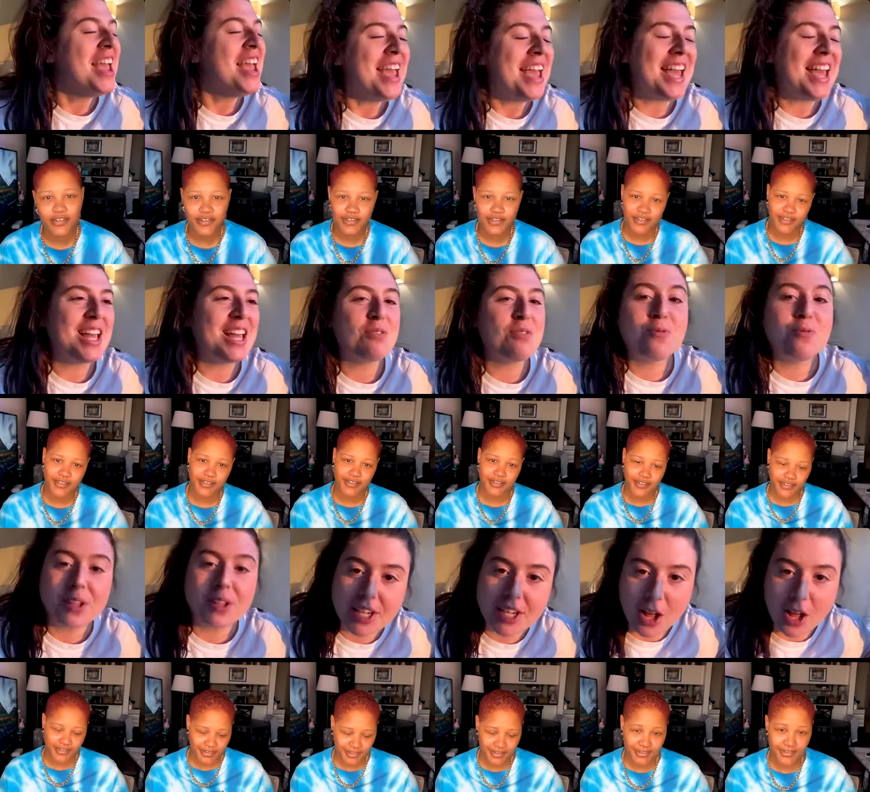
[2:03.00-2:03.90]
Speaker 1: in
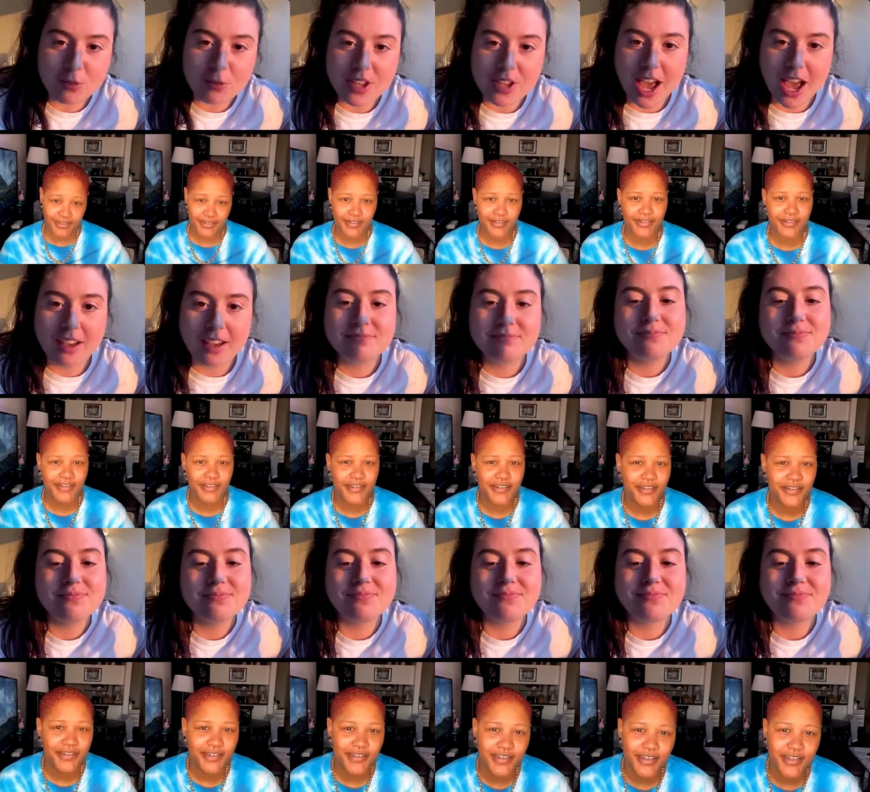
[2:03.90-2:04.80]
Philadelphia.
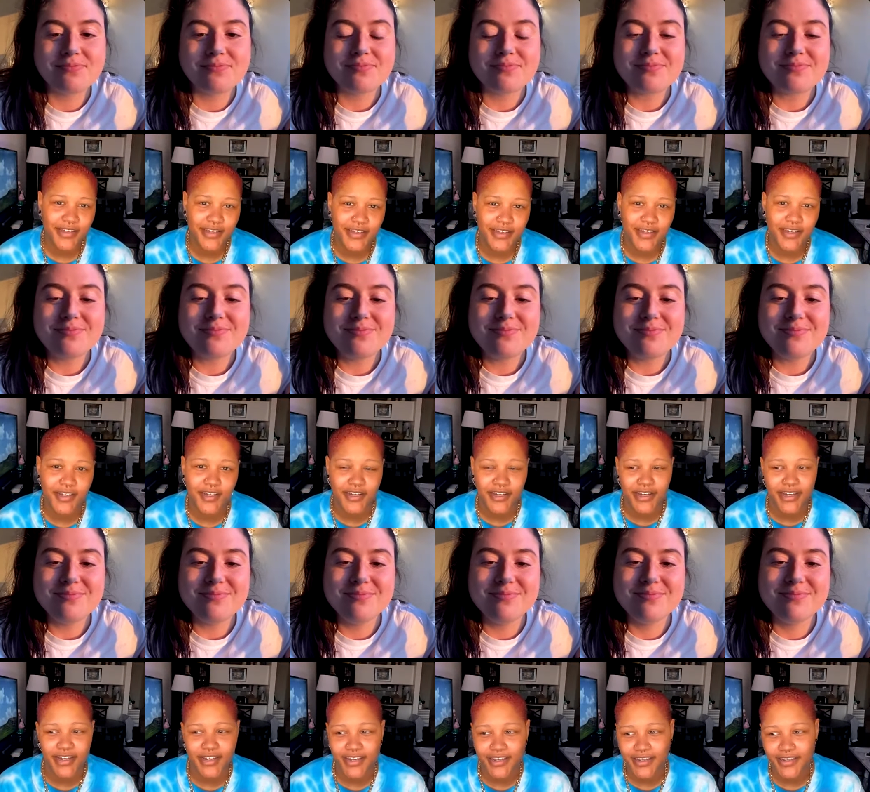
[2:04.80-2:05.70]

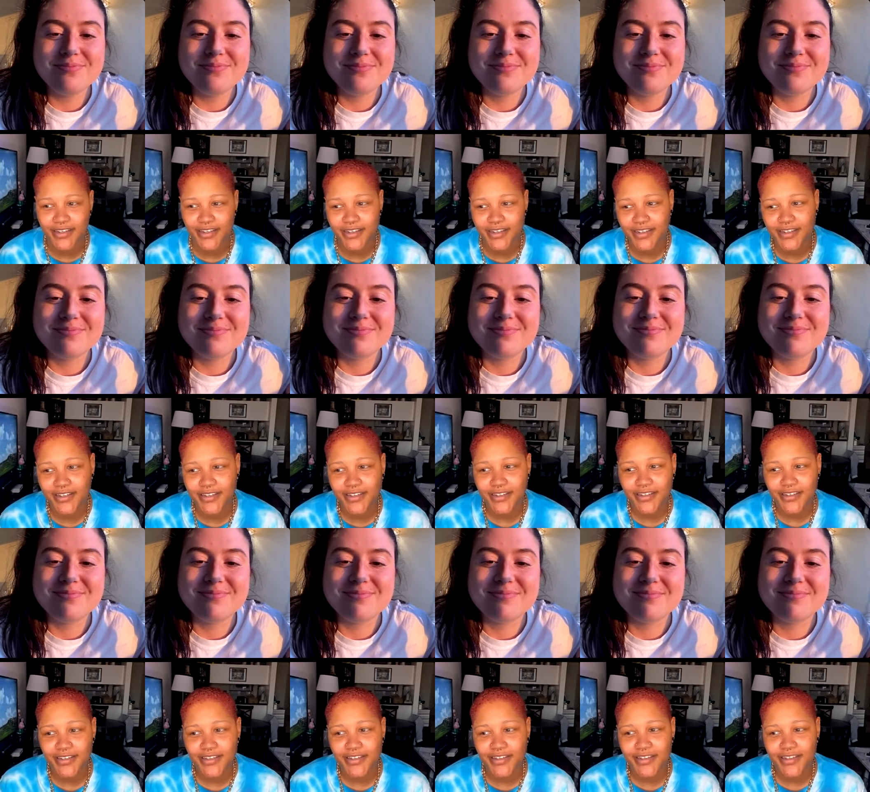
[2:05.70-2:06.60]
Speaker 2: Okay.
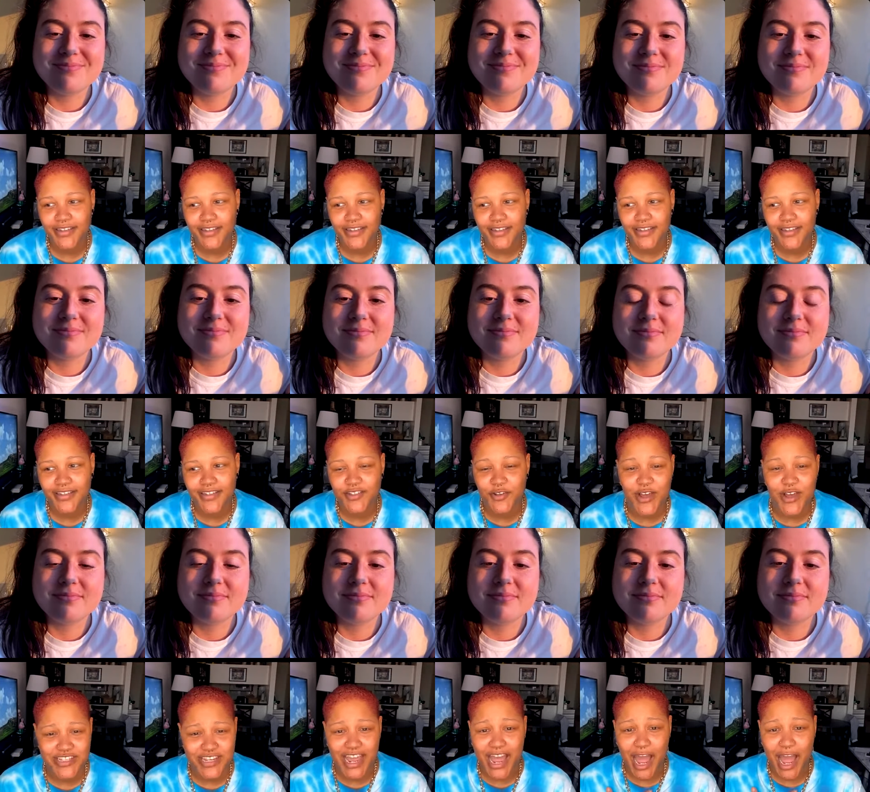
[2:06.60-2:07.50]
So I
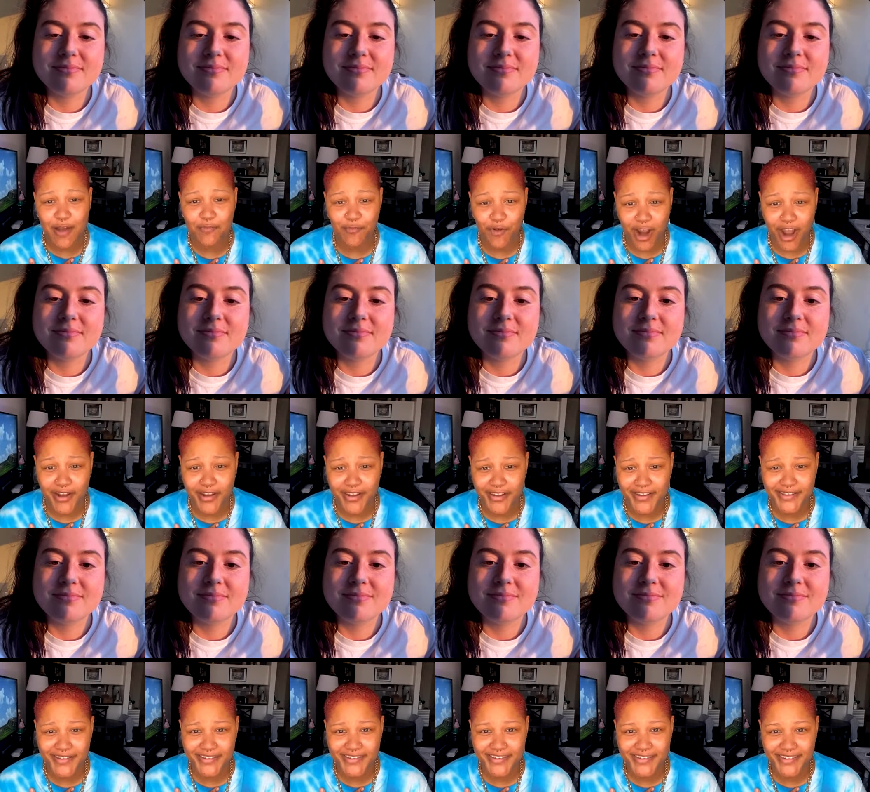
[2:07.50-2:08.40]
say, I'm Rahne.
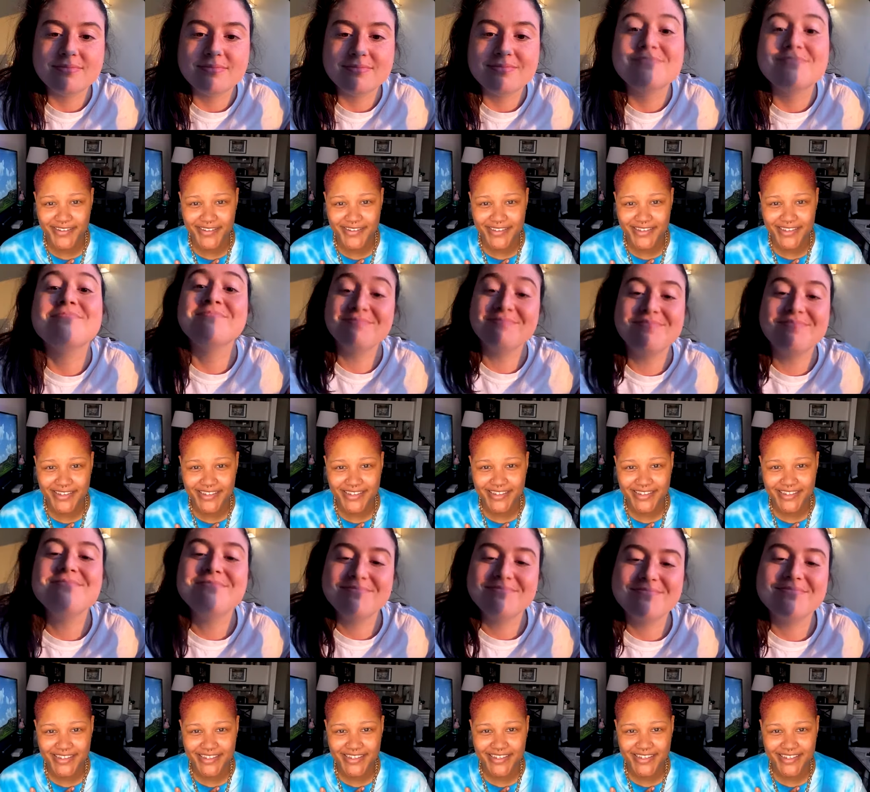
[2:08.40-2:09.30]
Mm-hmm.
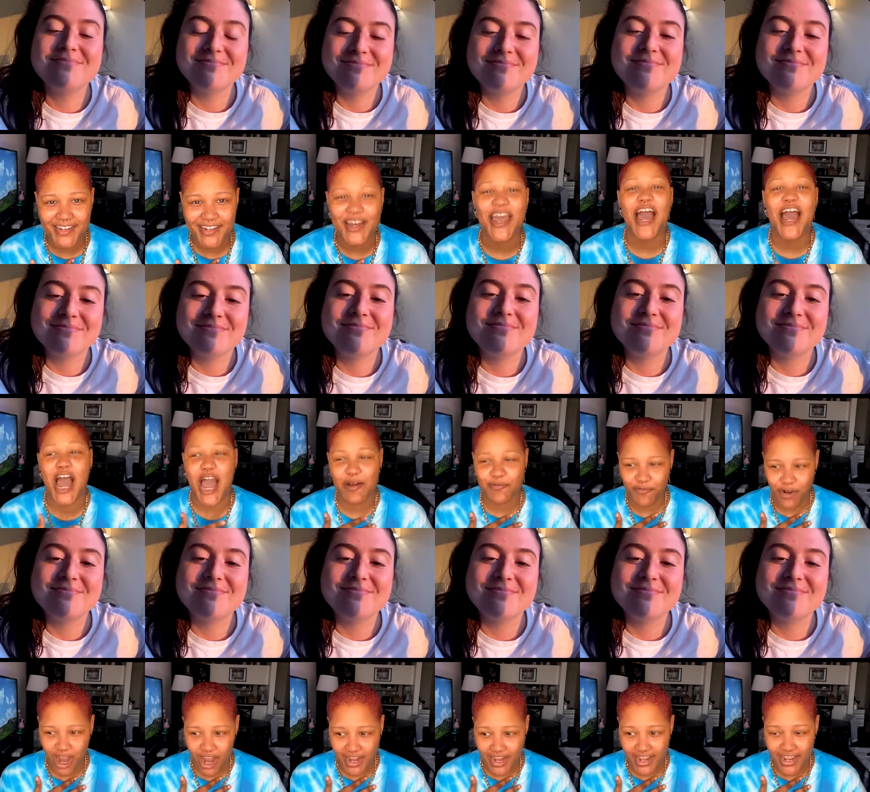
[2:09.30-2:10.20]
Okay, I'm
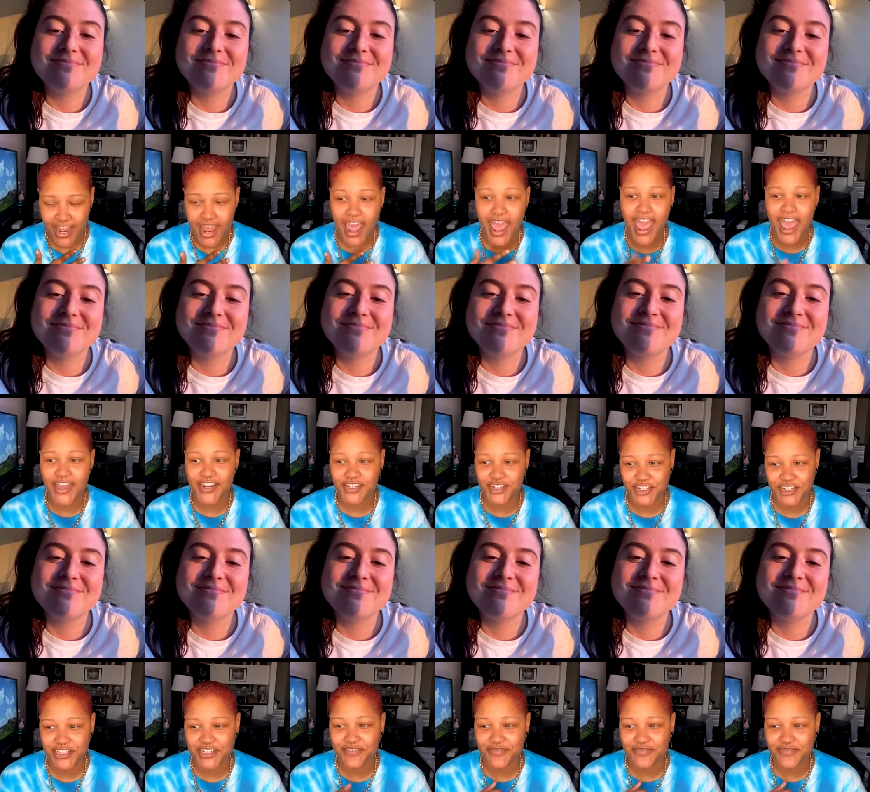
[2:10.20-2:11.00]
Rahne, and she's